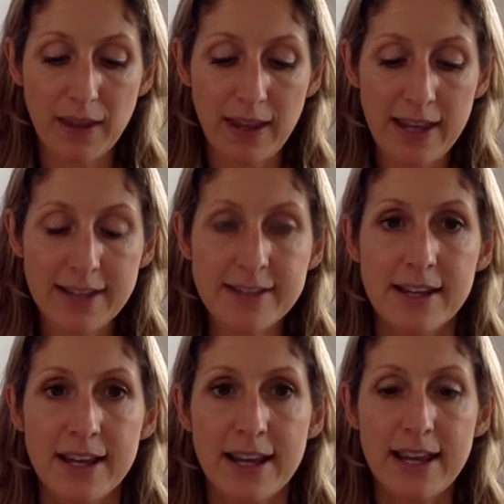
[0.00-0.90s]
It
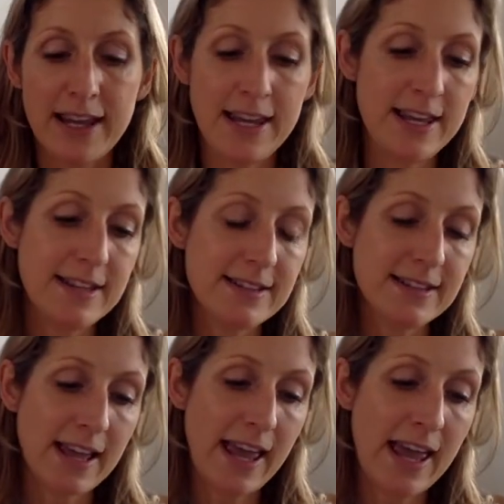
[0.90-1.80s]
is
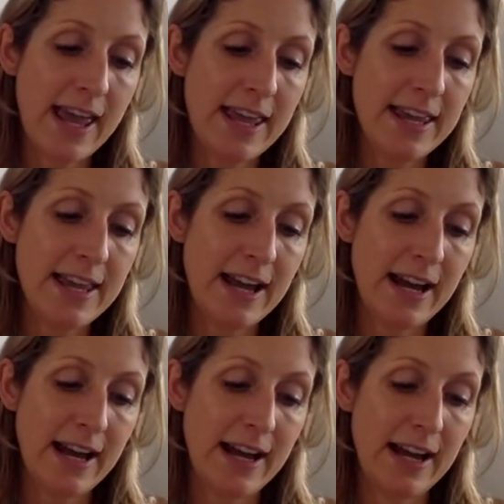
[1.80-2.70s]
a
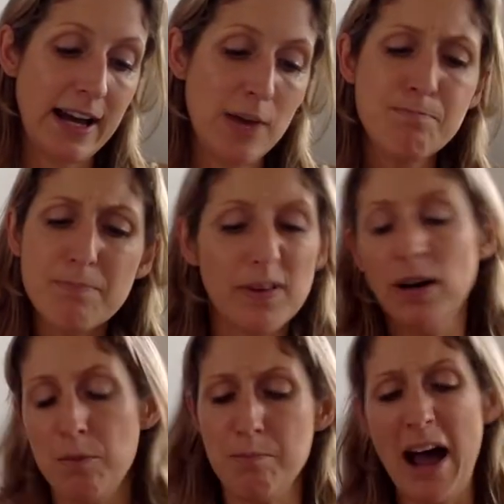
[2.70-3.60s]

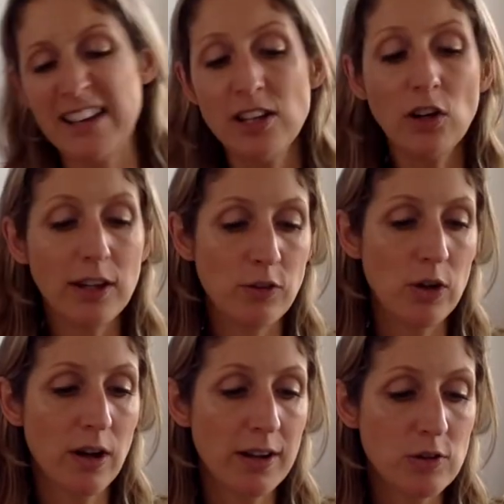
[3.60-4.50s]
manual, if
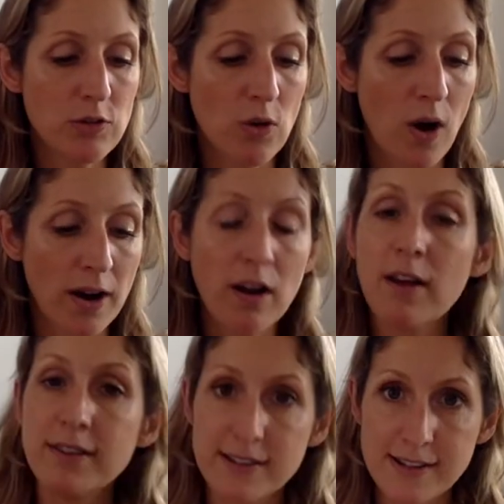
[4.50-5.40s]
you like, for our
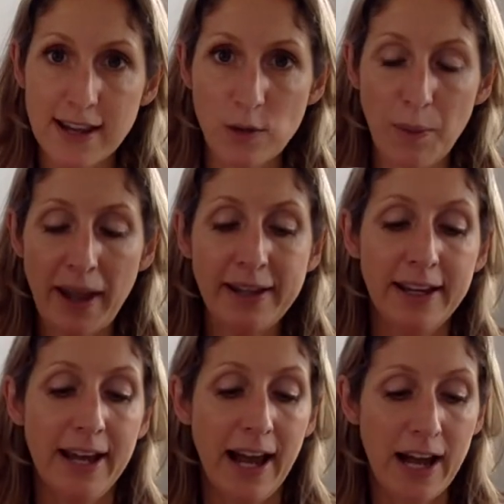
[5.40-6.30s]
clients to take away,
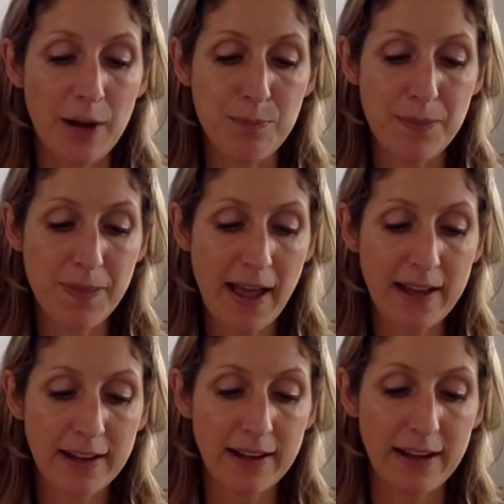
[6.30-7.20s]
that
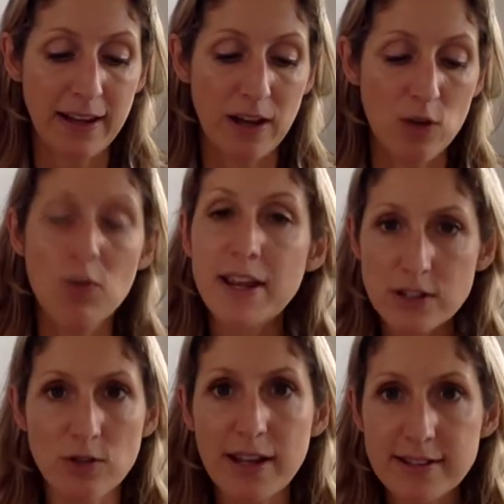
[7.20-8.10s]

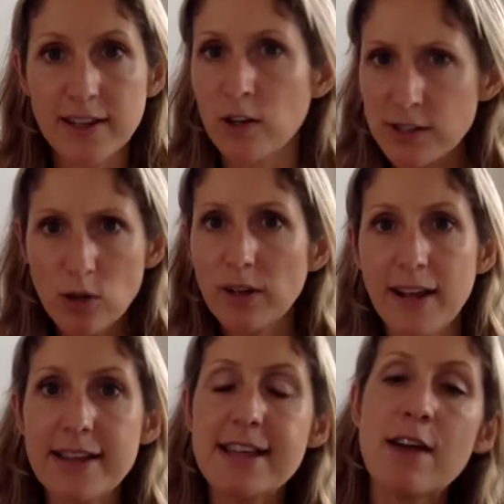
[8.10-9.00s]
reiterates, that
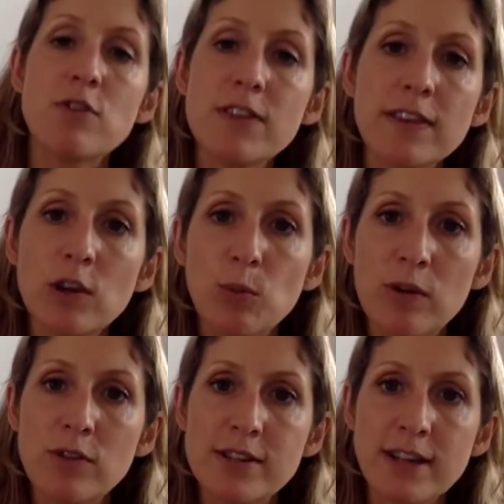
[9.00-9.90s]
consolidates everything that
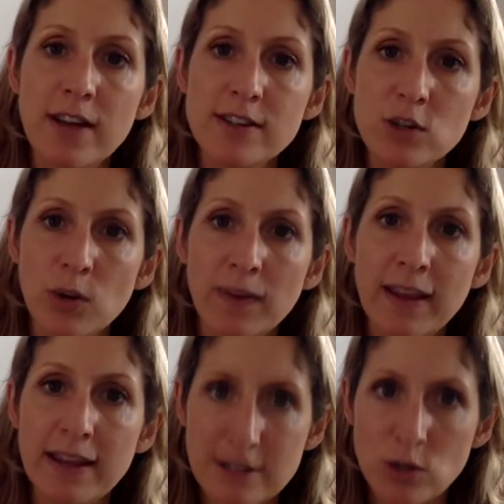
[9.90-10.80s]
we've discussed during the
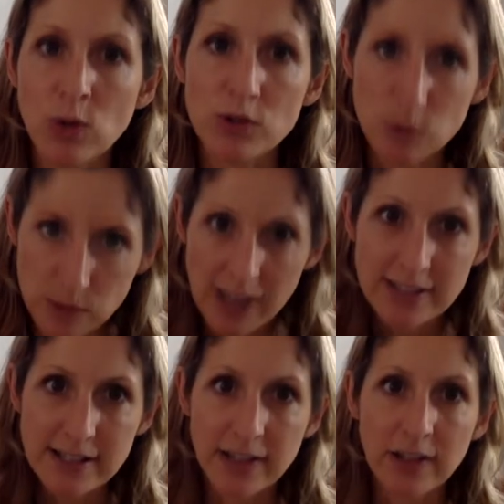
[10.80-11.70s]
initial
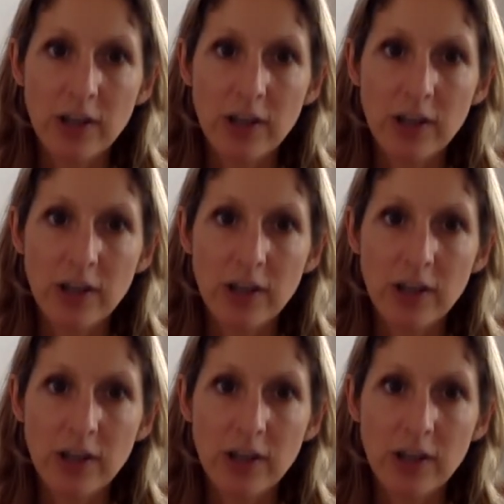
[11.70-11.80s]
consultation.